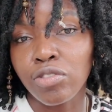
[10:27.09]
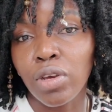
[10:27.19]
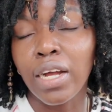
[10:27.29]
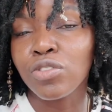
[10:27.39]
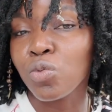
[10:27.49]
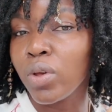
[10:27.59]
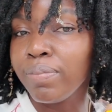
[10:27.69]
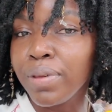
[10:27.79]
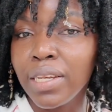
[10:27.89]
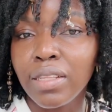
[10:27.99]
So I had to
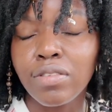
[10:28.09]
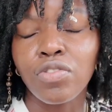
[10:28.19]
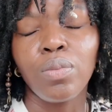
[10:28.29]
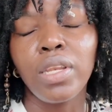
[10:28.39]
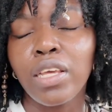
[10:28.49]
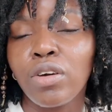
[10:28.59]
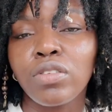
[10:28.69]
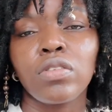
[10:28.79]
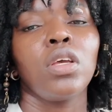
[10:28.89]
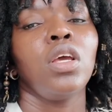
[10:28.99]
bill it from
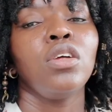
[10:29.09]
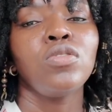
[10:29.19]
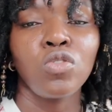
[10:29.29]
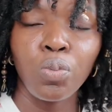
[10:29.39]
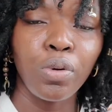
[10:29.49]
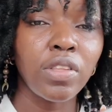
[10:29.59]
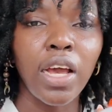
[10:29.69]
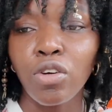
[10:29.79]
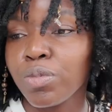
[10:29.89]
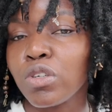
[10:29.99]
Lagos to Port
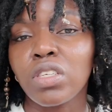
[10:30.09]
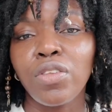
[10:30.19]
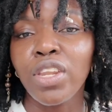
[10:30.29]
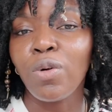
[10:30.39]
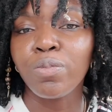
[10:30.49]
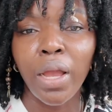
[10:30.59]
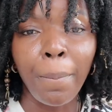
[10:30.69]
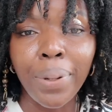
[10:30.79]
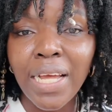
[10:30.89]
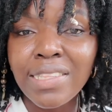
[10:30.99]
Harcourt because I knew I was
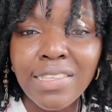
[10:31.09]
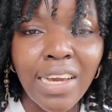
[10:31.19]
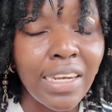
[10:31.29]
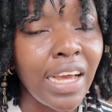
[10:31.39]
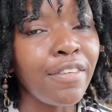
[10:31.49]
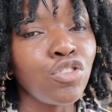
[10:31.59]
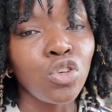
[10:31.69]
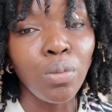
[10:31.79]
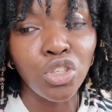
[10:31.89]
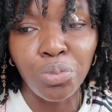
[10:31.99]
buying plenty and I have
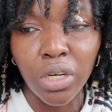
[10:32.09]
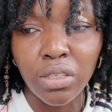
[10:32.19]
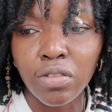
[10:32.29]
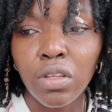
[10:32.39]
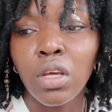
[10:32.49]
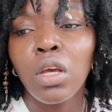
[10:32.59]
so much birds.